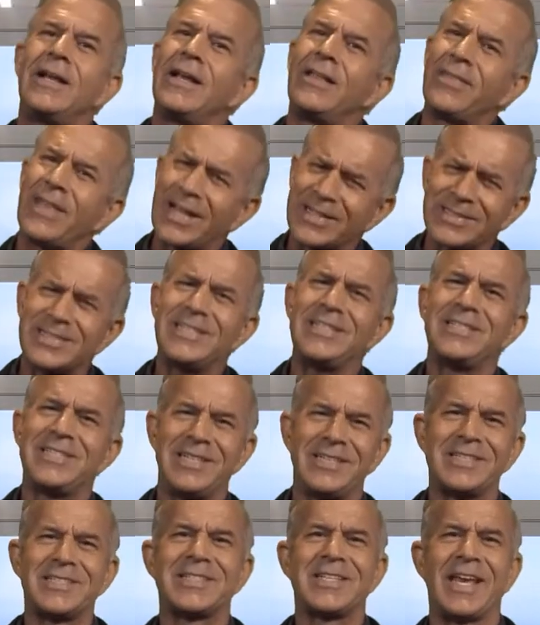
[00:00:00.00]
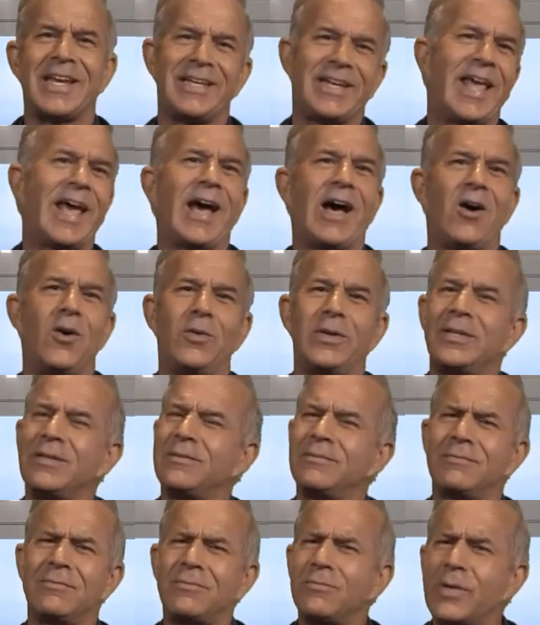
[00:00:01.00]
That's easy to say now
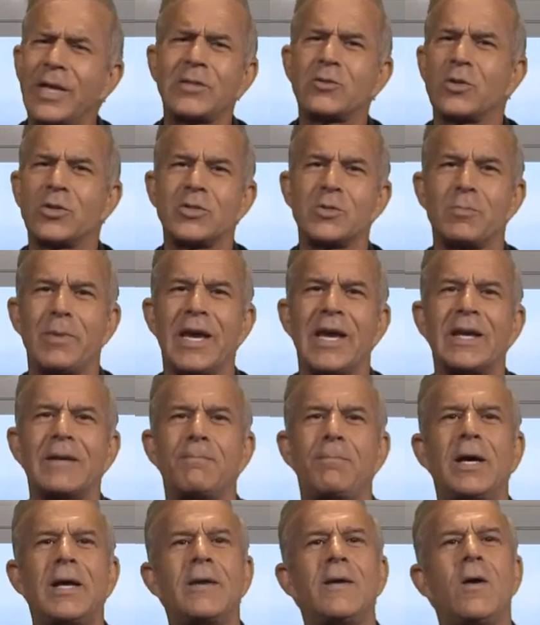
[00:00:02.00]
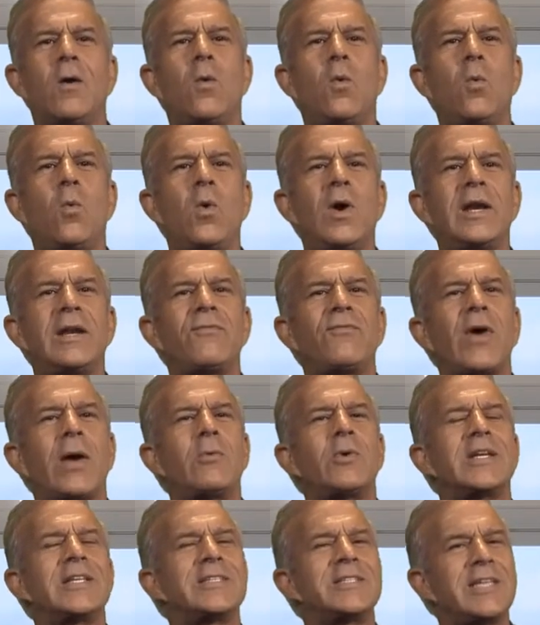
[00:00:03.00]
in retrospect, but what if I
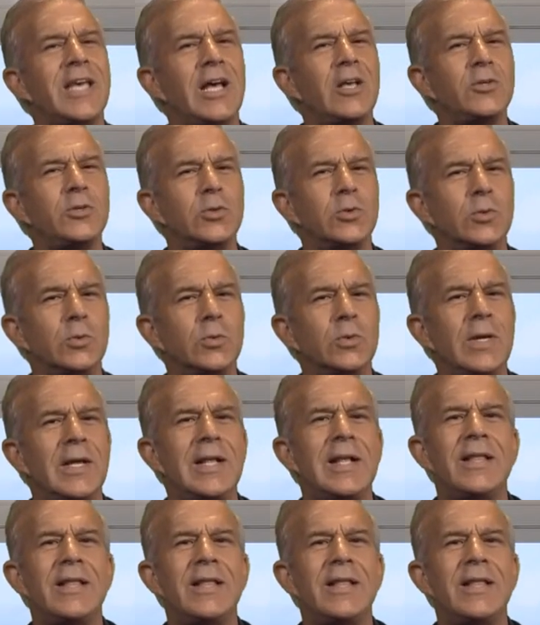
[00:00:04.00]
were to tell you